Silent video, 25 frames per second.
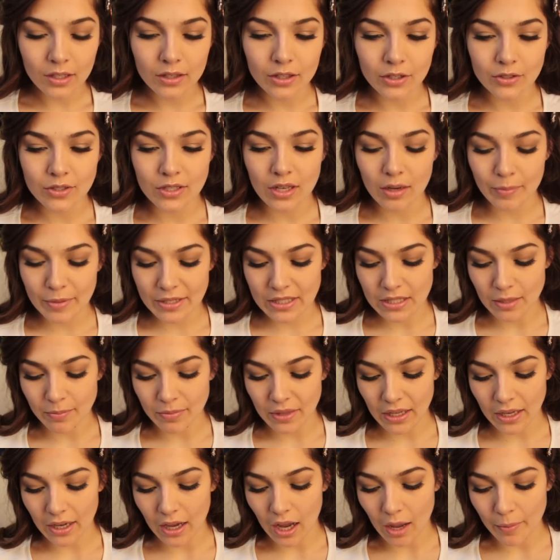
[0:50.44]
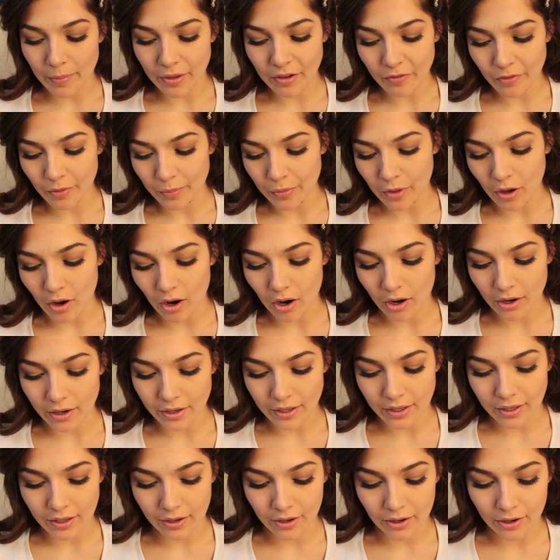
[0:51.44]
There's going to be something coming from the
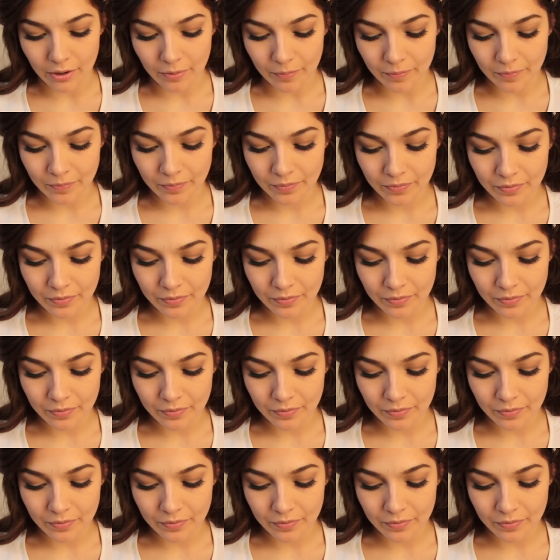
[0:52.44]
heart here.